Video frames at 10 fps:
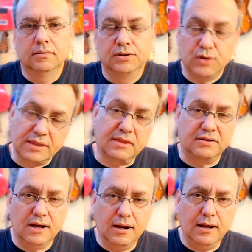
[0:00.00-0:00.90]
So at the
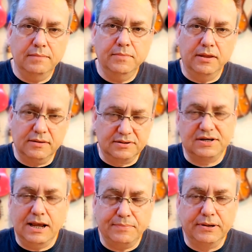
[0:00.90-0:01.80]
time of this
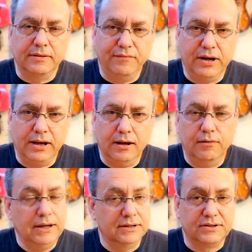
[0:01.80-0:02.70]
taping of the video,
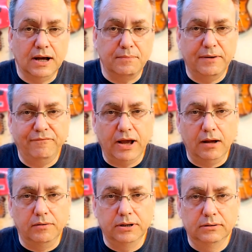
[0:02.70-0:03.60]
he has not been
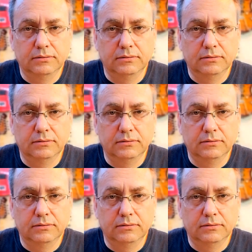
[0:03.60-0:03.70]
found.